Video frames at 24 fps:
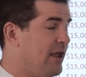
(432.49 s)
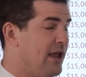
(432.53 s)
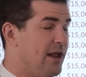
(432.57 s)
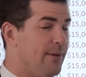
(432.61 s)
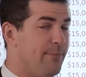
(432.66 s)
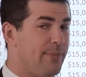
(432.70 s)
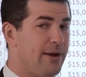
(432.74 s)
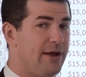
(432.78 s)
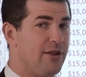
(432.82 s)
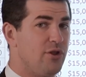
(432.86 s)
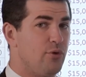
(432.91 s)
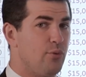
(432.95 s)

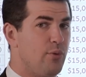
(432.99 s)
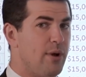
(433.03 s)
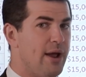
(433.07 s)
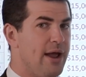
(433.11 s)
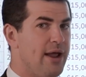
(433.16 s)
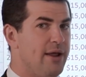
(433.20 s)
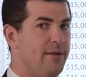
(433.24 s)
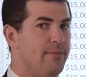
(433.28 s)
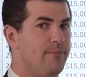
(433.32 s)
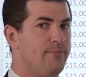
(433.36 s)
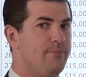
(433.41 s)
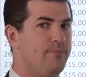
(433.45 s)
And by the
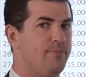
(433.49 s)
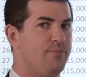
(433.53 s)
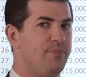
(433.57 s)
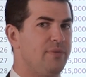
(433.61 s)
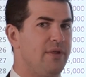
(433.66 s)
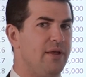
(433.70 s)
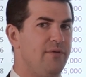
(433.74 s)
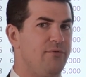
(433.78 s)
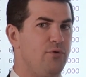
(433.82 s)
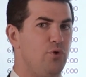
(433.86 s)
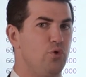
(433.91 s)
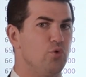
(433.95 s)
way,
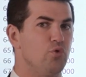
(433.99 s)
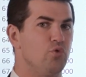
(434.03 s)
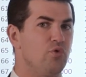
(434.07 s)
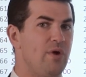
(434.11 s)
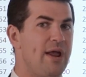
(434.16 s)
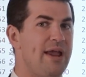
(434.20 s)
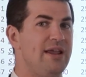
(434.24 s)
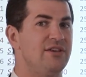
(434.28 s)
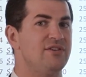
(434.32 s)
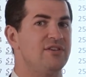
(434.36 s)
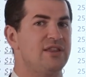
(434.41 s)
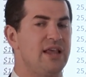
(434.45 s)
if you
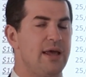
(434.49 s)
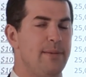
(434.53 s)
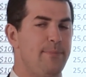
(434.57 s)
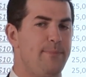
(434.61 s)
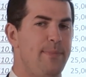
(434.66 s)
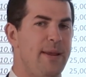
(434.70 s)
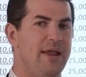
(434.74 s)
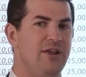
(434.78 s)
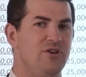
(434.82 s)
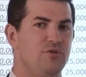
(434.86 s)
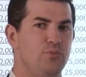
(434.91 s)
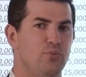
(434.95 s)
raise that
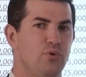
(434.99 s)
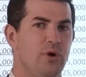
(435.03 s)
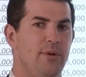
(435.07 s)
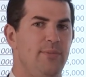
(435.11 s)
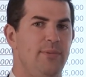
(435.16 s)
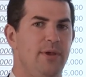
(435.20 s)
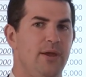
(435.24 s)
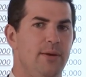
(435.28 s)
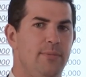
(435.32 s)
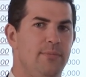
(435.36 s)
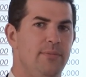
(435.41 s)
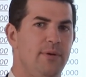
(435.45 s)
base
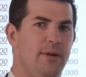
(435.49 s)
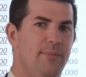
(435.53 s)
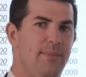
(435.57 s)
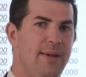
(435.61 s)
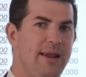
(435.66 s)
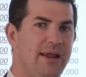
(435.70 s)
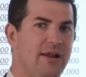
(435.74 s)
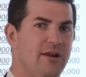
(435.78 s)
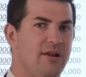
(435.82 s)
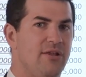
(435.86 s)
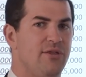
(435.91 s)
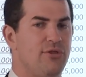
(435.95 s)
premium and
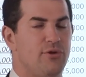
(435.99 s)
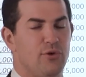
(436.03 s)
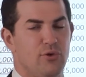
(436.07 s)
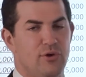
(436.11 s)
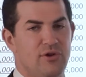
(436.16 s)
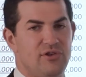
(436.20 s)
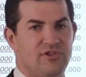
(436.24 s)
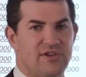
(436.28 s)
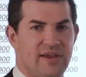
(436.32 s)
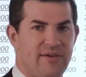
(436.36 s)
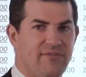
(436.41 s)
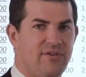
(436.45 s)
make it a
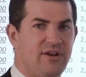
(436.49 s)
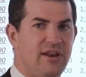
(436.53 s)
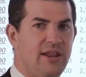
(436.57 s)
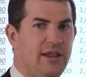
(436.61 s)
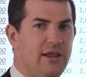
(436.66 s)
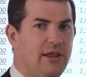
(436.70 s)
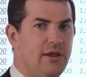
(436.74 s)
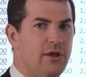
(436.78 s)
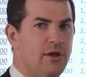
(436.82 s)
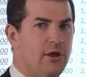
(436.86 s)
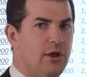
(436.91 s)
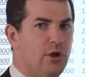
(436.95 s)

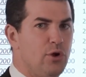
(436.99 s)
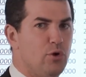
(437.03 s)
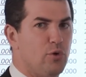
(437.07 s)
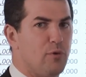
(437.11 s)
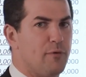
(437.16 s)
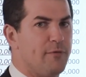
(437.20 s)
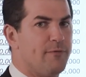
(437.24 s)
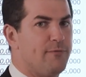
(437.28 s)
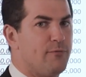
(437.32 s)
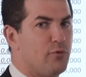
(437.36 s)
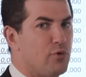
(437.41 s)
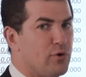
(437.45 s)
3070
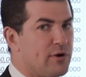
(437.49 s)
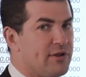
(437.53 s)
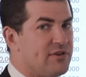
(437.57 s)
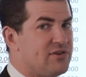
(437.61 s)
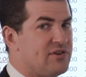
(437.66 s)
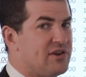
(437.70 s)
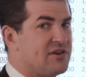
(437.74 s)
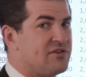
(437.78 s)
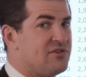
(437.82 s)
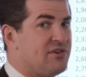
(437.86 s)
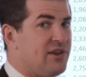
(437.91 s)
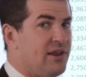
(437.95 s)
or a
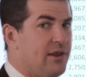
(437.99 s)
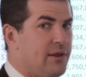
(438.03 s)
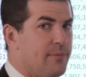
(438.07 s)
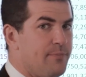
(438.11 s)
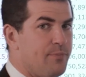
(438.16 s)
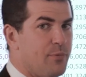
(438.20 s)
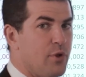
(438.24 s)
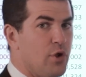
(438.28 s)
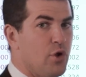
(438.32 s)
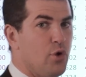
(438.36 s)
4060